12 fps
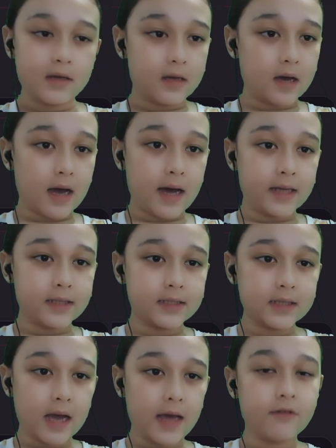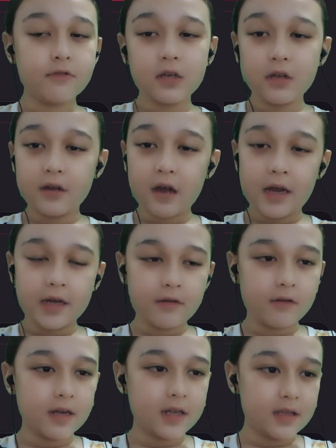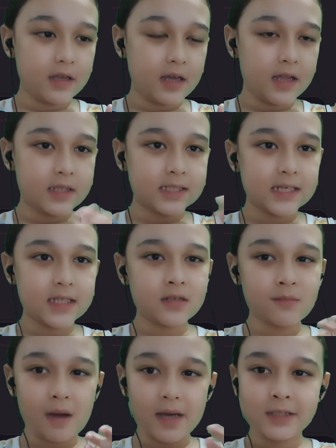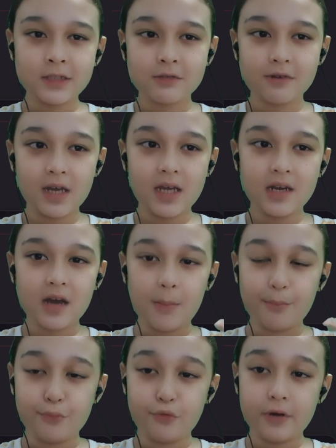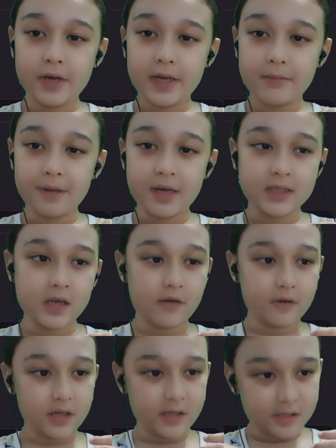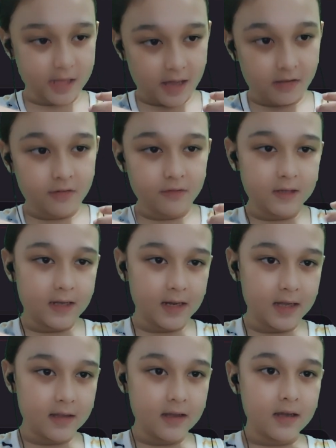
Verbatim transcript: Guys, I only I already it says on my screen upgrade because I already downloaded it.